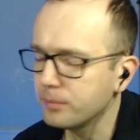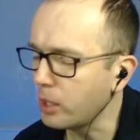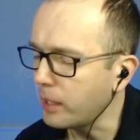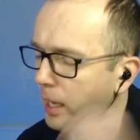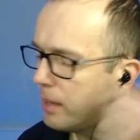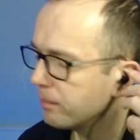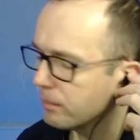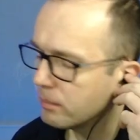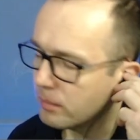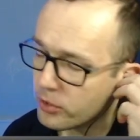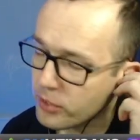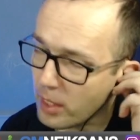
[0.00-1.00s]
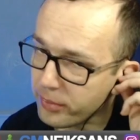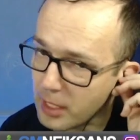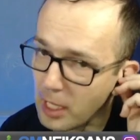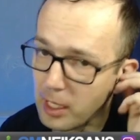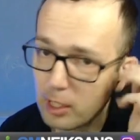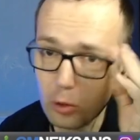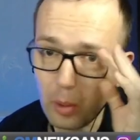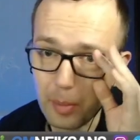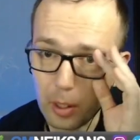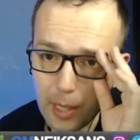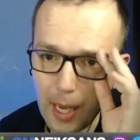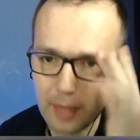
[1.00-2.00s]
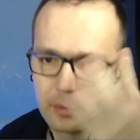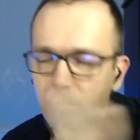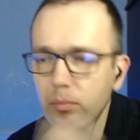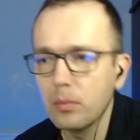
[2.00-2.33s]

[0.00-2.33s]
Okay, there's nothing I can do about that.